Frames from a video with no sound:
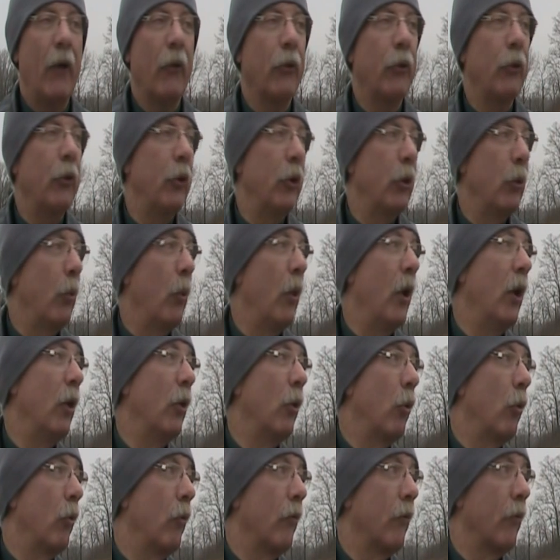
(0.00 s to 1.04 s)
31
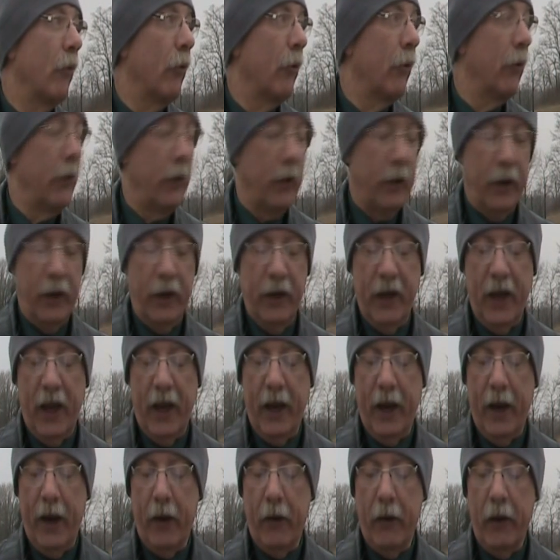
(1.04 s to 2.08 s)
over in
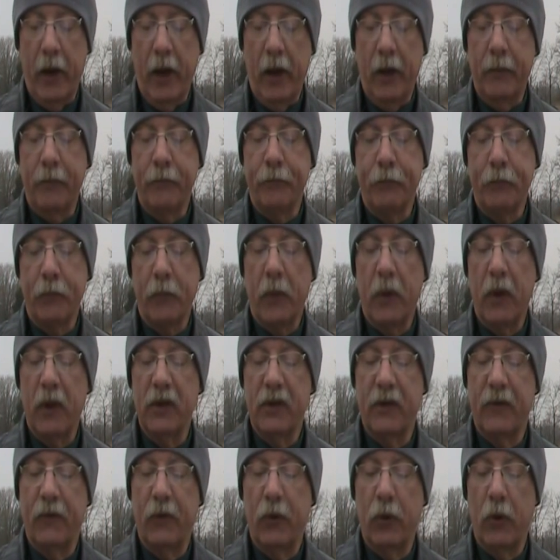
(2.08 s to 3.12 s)
that area
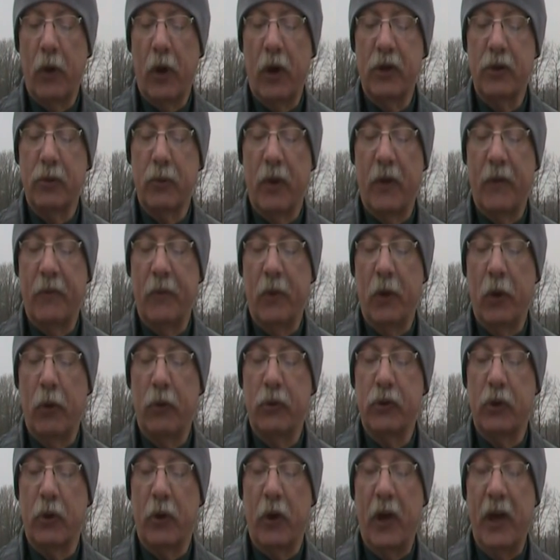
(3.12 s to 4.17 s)
is a few yards away from the
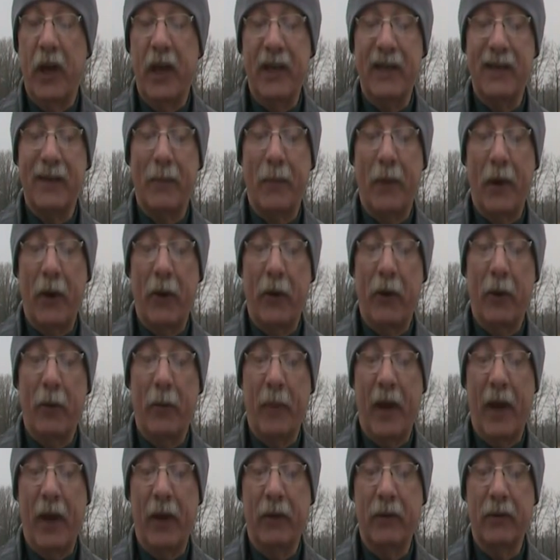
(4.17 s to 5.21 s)
Ozier. It is a burial
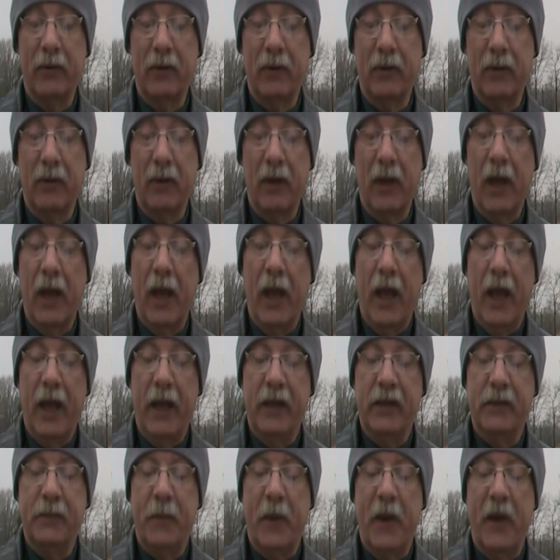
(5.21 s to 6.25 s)
mound,
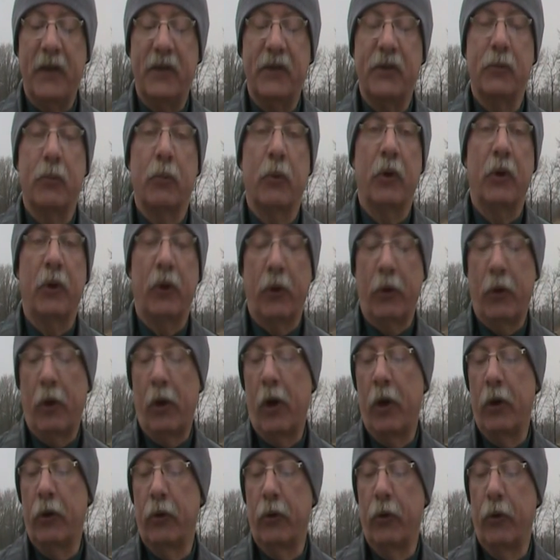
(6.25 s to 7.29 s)
and its base is
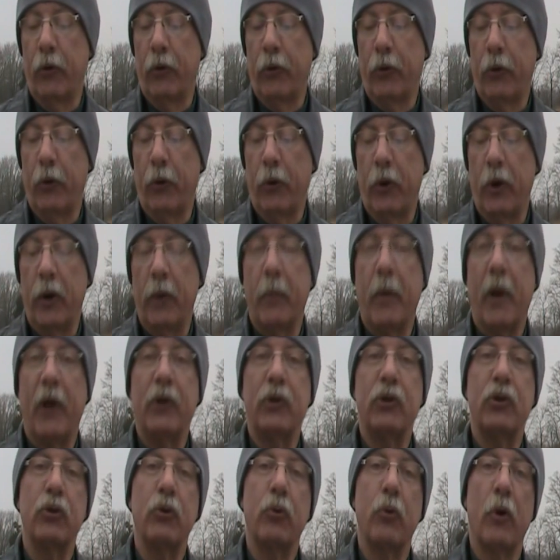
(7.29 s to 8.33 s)
130 by
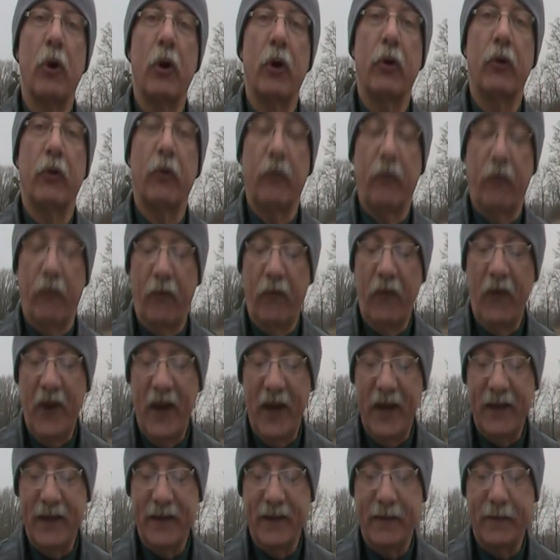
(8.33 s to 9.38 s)
200
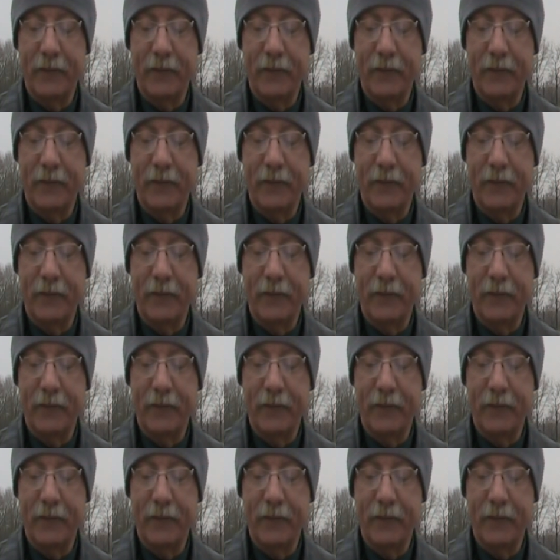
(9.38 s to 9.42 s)
feet.